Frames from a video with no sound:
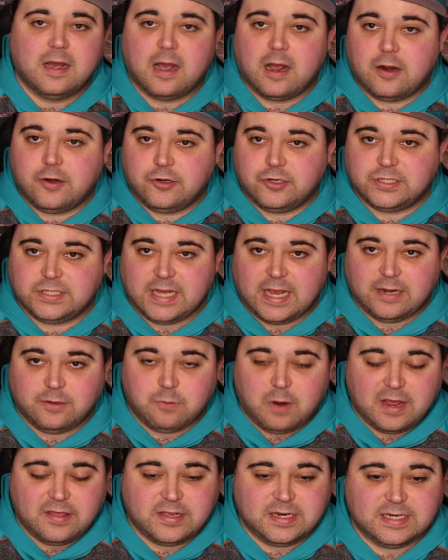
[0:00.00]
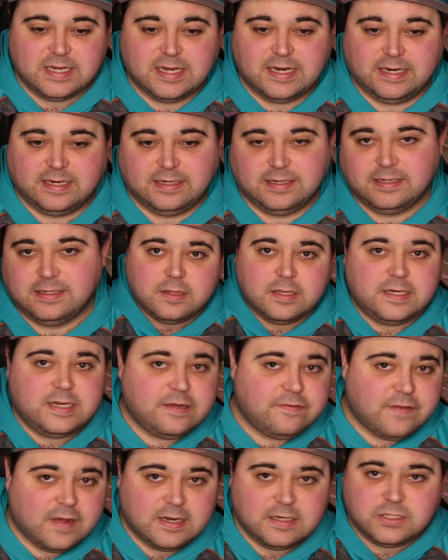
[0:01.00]
I understand why they did it. The
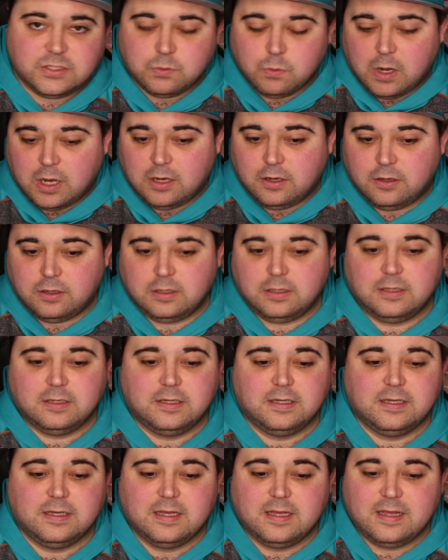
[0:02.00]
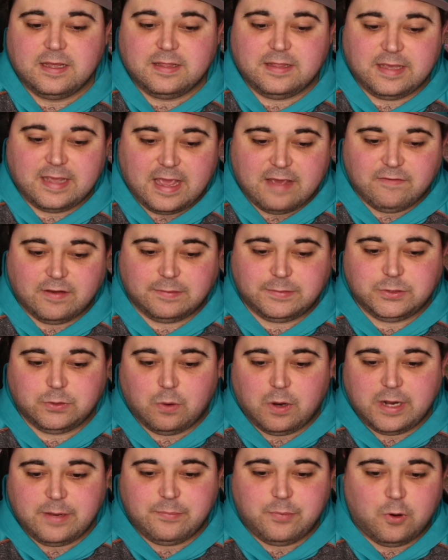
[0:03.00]
defense, well, they gave up
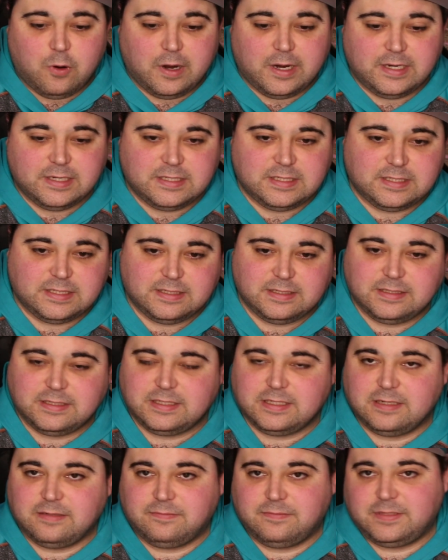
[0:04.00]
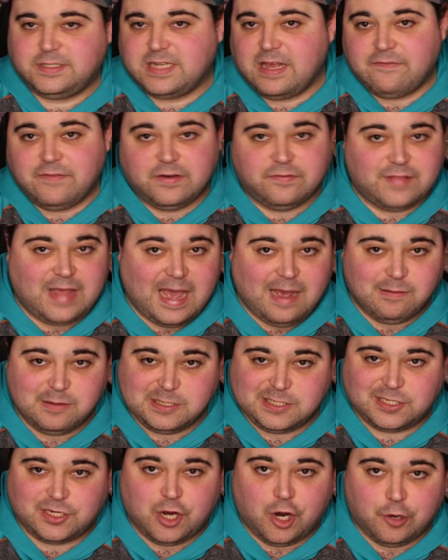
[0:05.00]
20 points. 7 of that
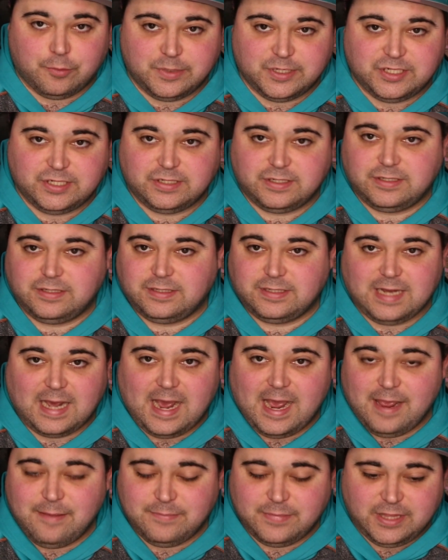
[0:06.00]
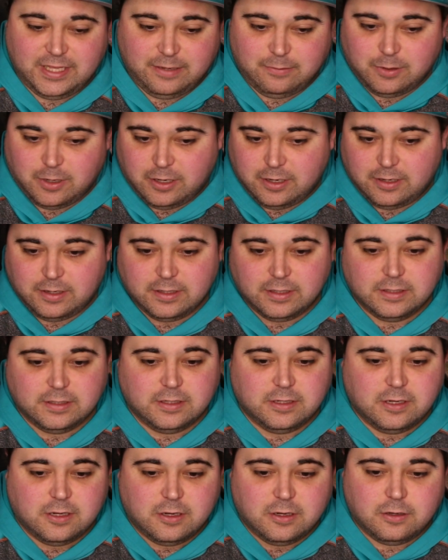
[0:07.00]
was garbage time. They were
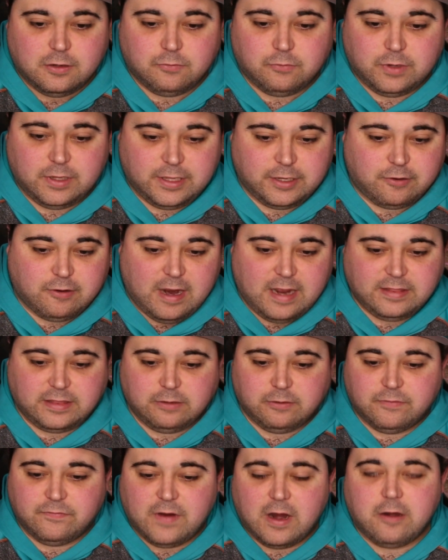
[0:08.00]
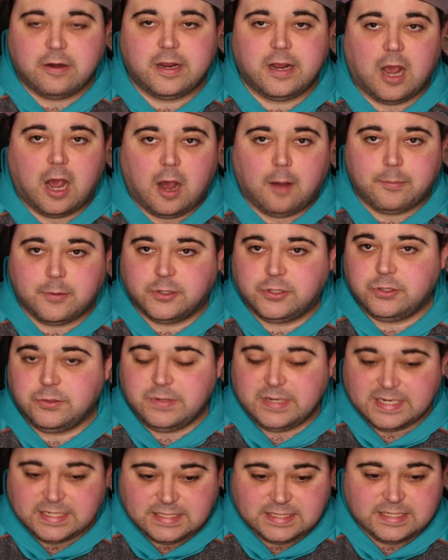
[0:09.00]
really great. They were very
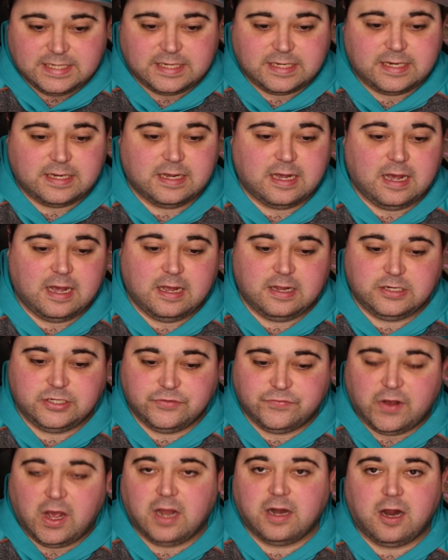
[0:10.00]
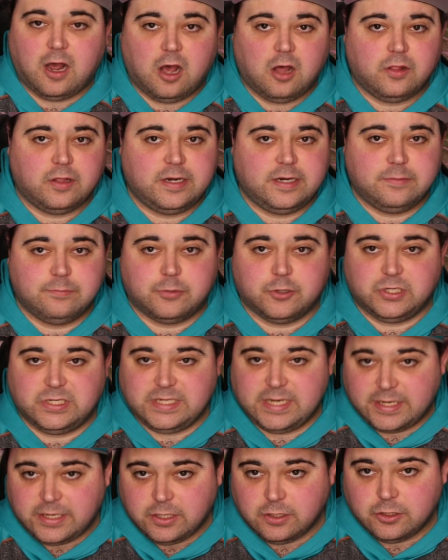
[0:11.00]
opportunistic. Javon Holland in
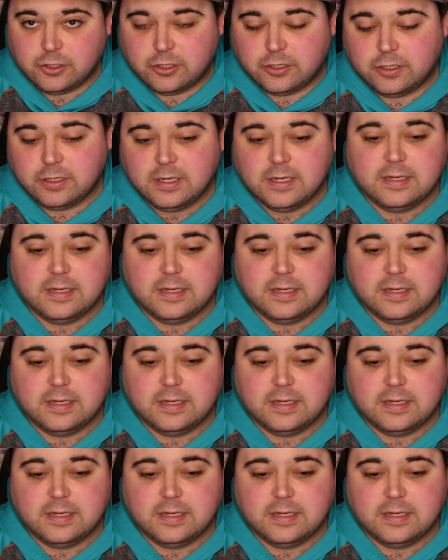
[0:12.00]
particular